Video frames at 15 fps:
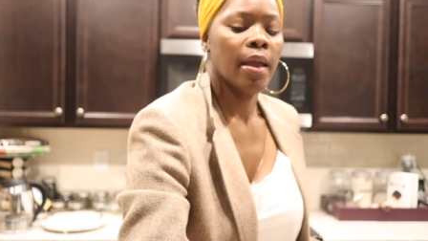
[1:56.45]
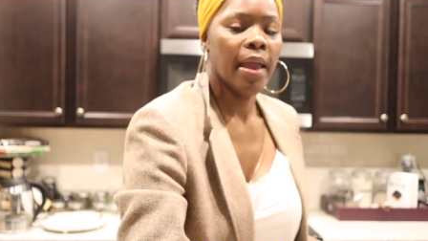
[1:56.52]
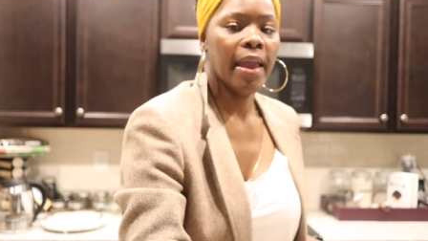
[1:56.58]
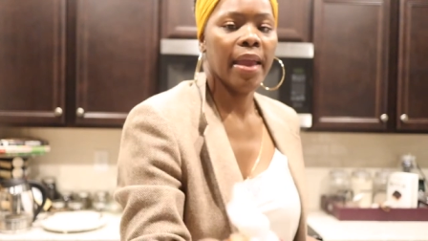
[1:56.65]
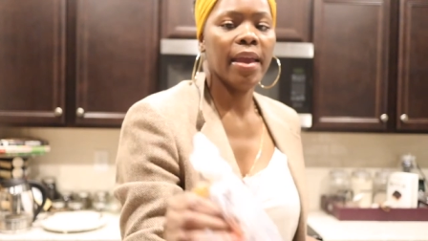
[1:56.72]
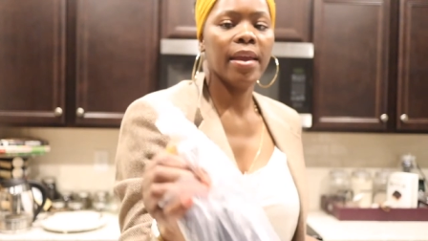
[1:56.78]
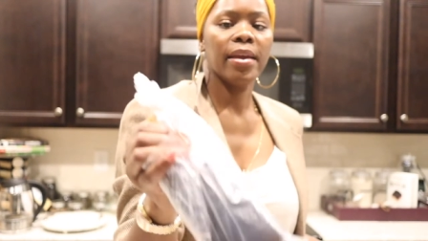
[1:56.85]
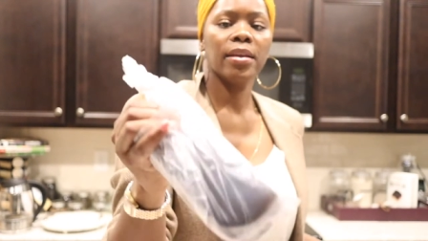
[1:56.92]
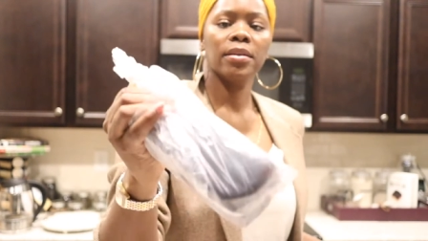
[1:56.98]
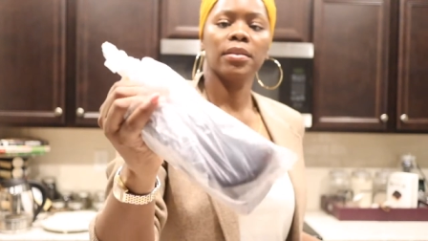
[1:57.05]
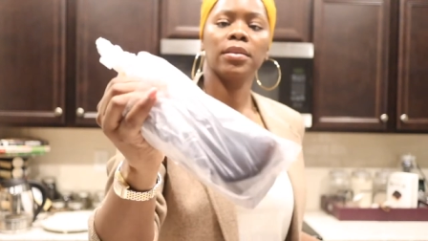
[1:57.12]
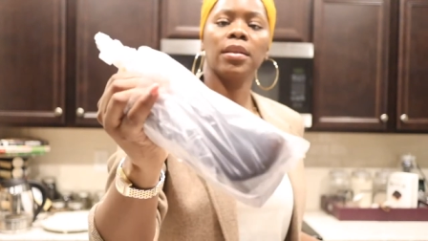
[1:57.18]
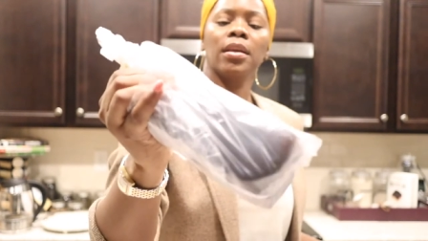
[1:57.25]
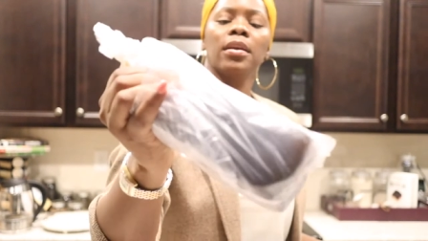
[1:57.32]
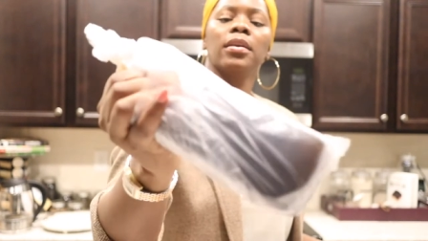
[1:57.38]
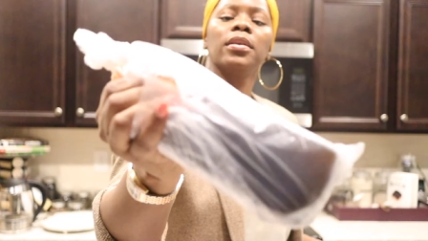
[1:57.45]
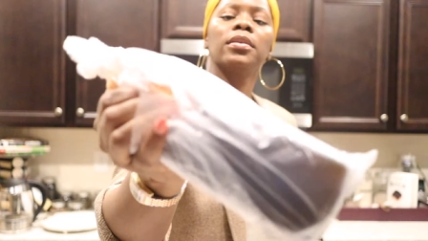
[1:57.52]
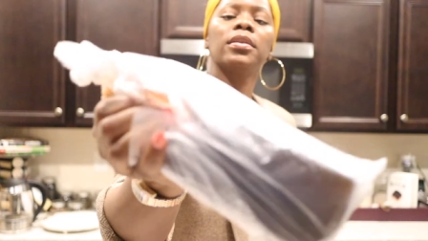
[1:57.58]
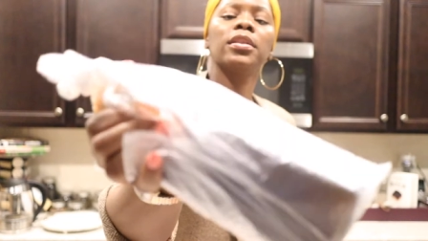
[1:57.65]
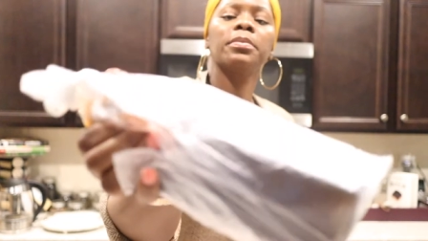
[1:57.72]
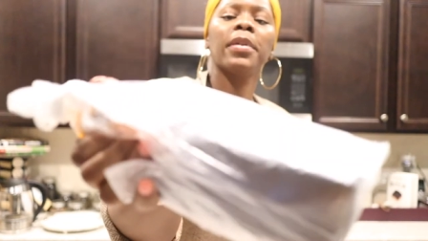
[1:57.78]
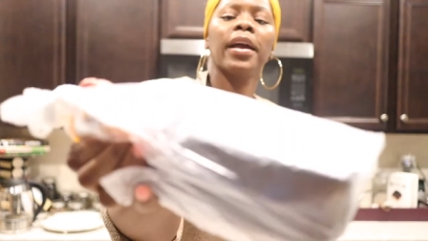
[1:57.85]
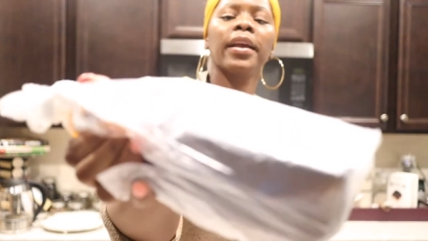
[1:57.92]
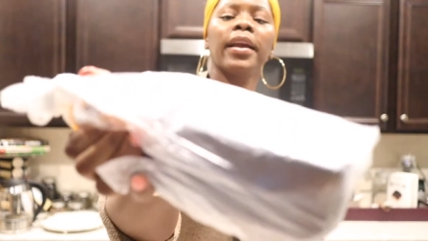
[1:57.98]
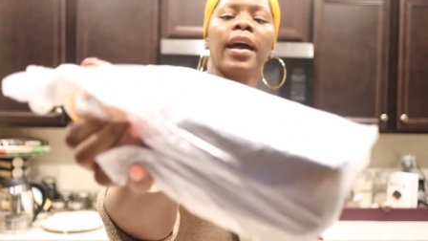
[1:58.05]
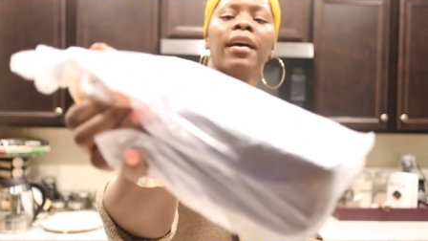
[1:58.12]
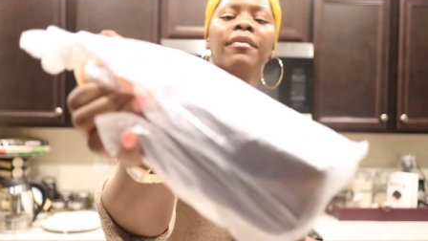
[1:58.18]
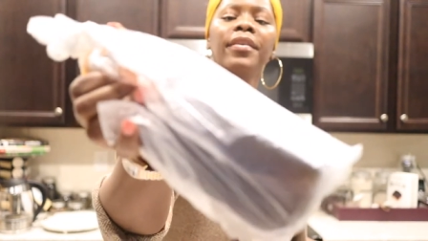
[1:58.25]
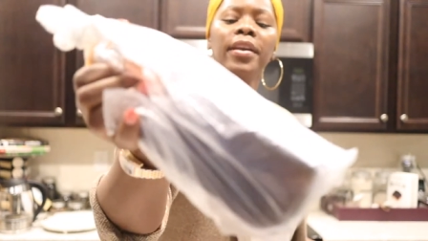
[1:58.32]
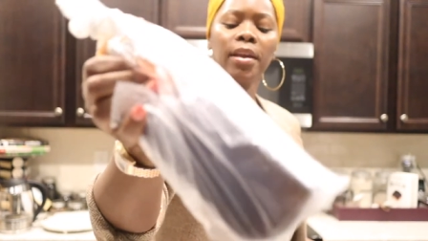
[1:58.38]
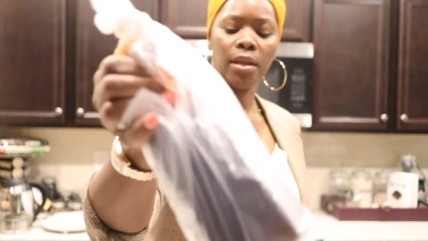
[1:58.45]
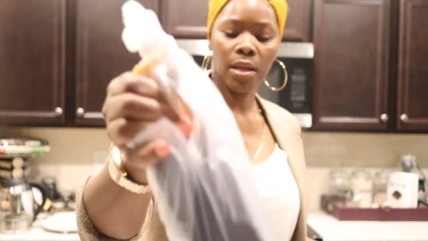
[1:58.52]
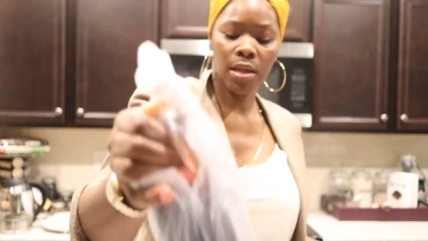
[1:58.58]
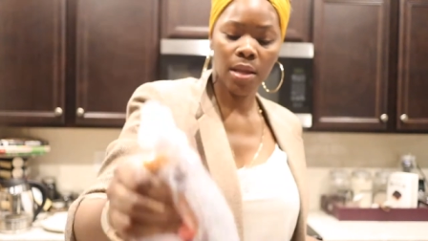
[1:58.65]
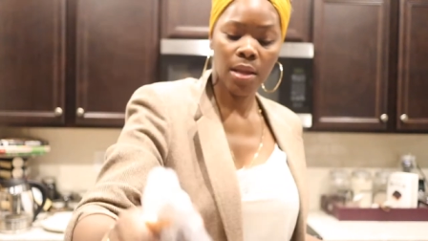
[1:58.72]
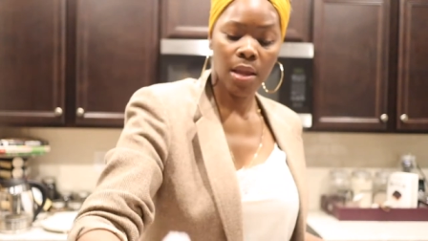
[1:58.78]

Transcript: And my agave.